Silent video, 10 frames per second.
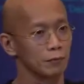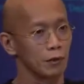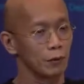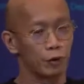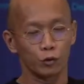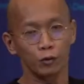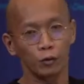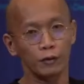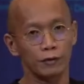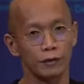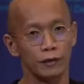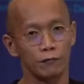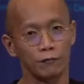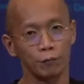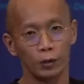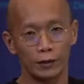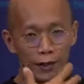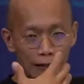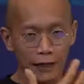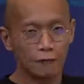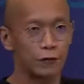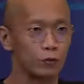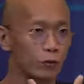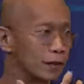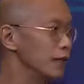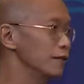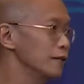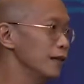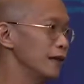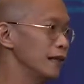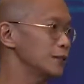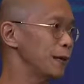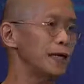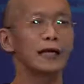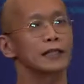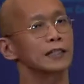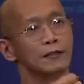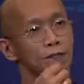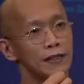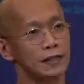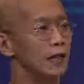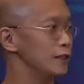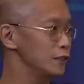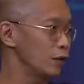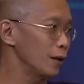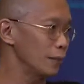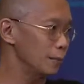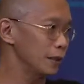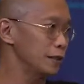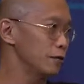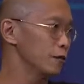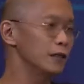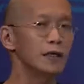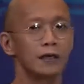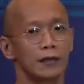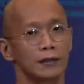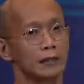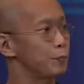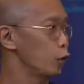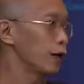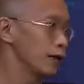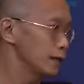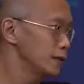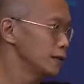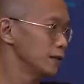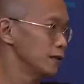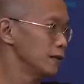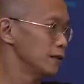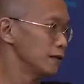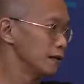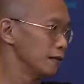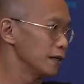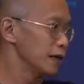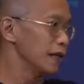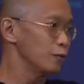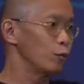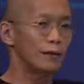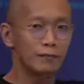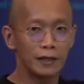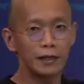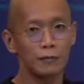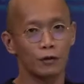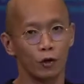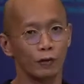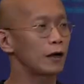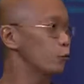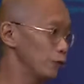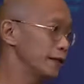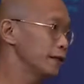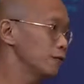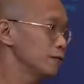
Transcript: or don't put any effort to learn and expect that you can just invest in any stock and make money out of it, that's pure luck, right? And one day your luck will run out.